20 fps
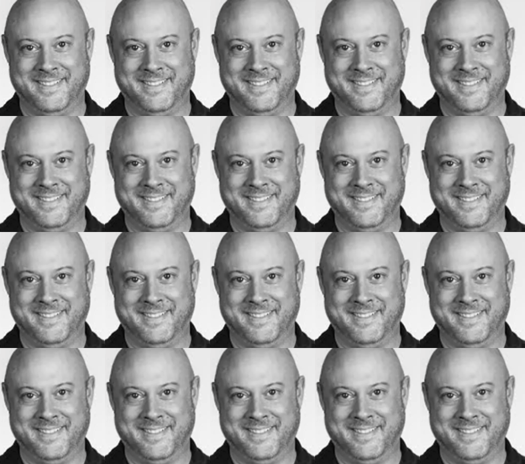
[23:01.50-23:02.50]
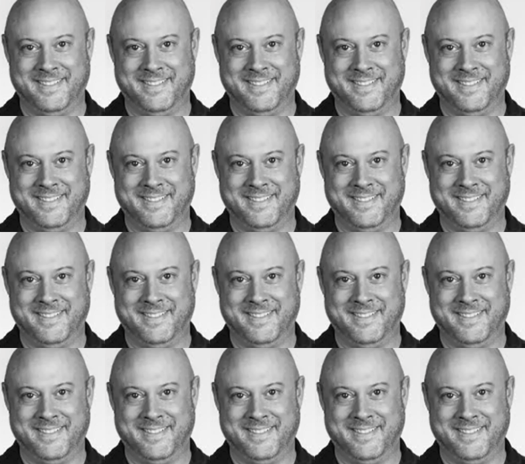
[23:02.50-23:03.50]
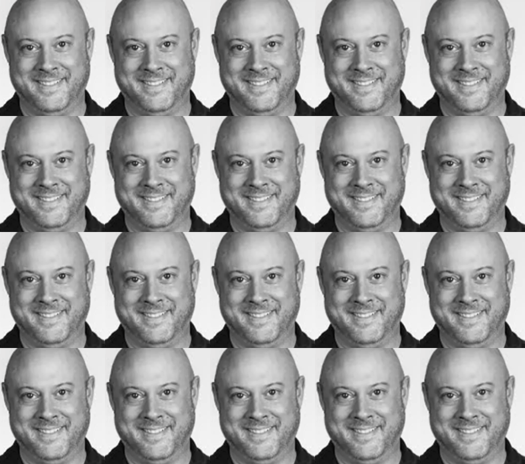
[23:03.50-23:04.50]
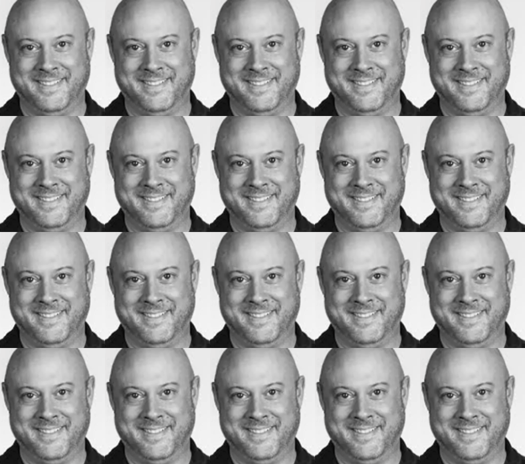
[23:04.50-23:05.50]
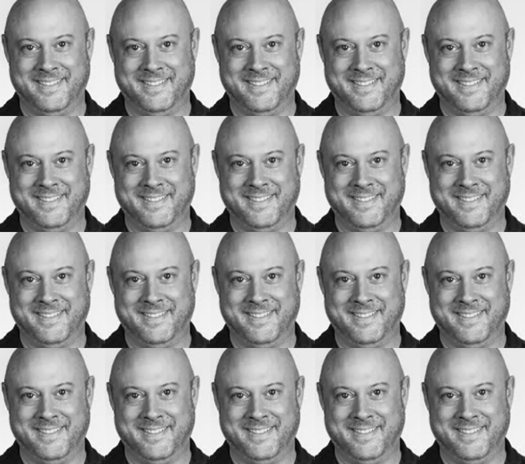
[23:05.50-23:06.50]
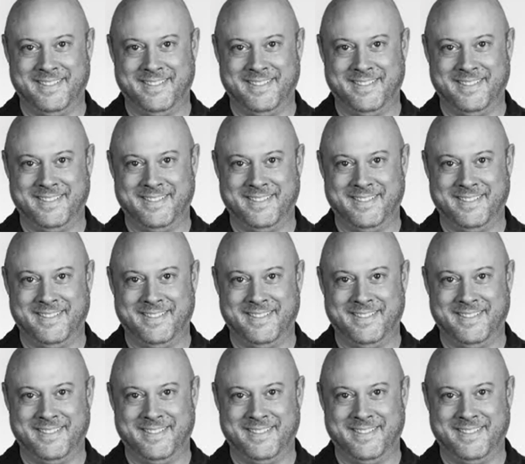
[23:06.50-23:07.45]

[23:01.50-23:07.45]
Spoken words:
This is a still picture; no speech is visible.